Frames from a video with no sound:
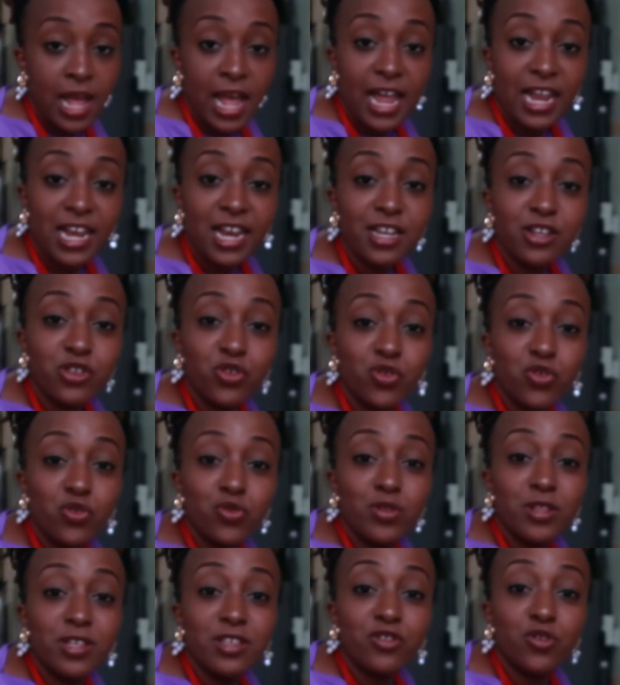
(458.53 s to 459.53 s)
I like to
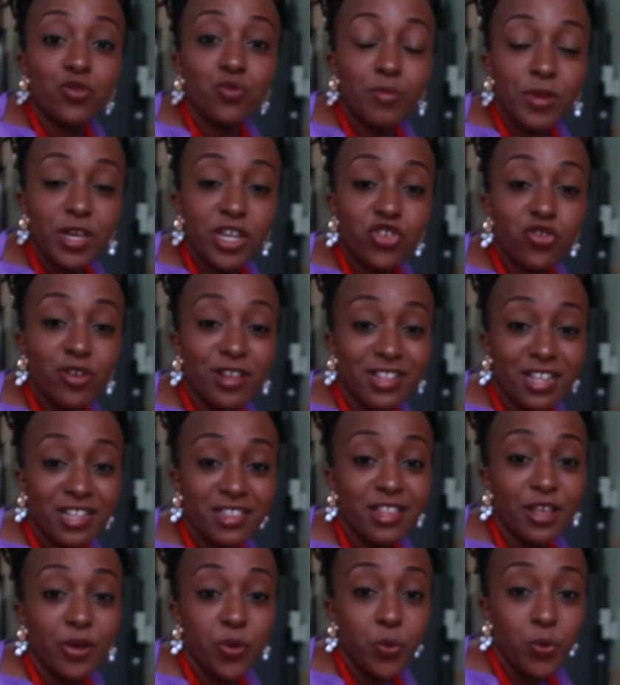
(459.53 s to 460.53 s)
do this to make sure
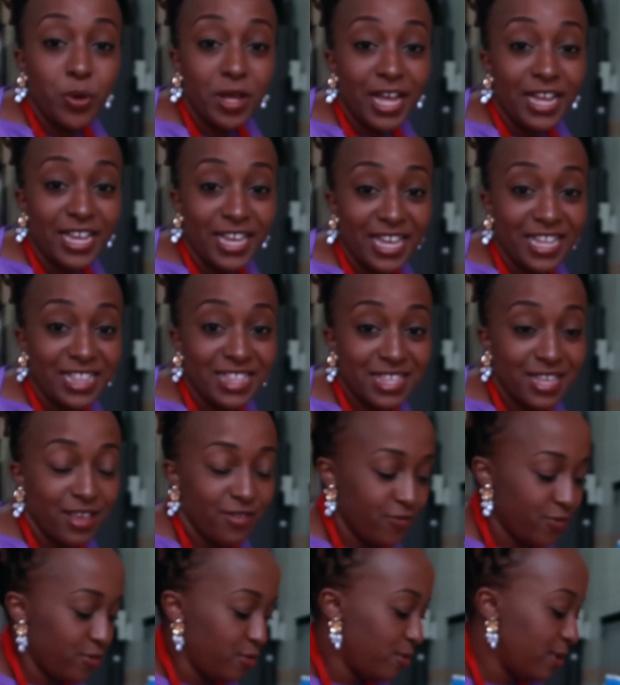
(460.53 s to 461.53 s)
that the unga gets
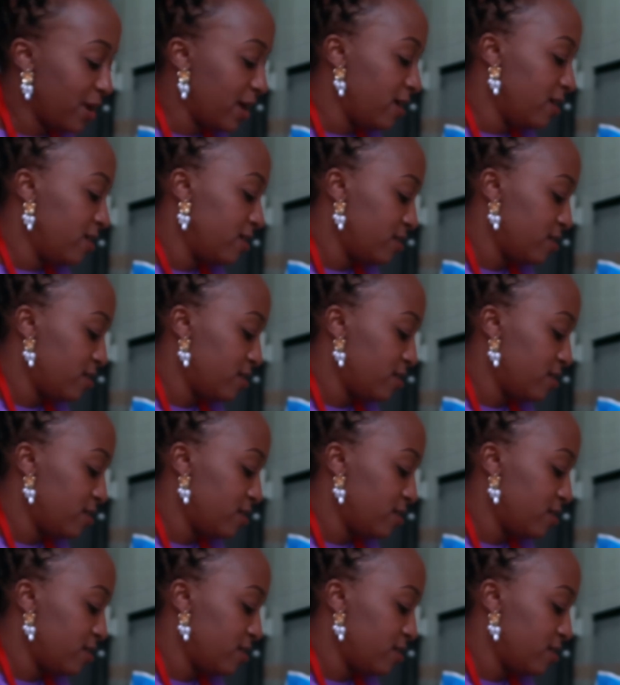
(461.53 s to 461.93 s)
everywhere,